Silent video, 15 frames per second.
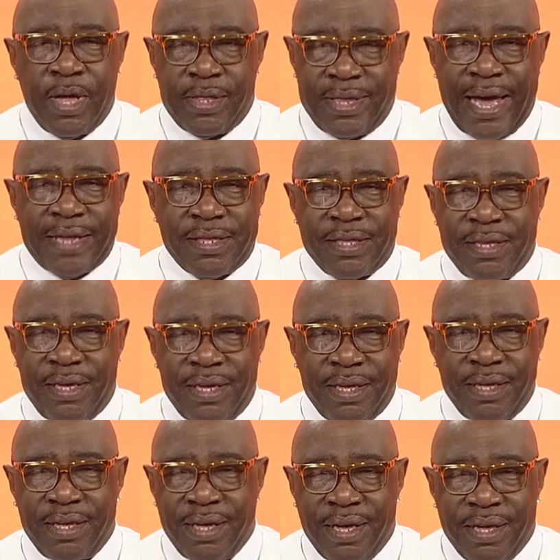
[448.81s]
That's
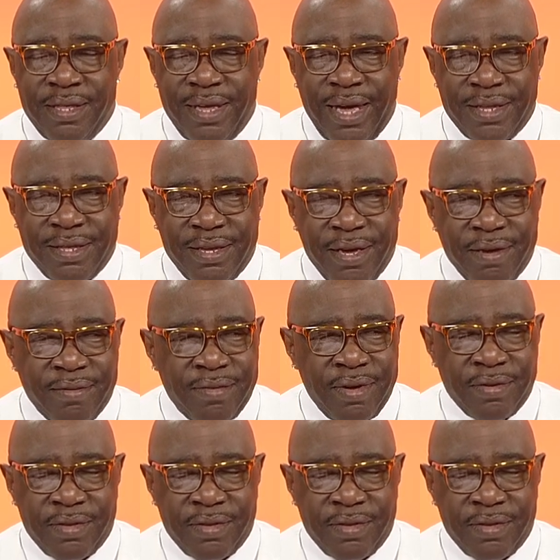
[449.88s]
the that's the, the,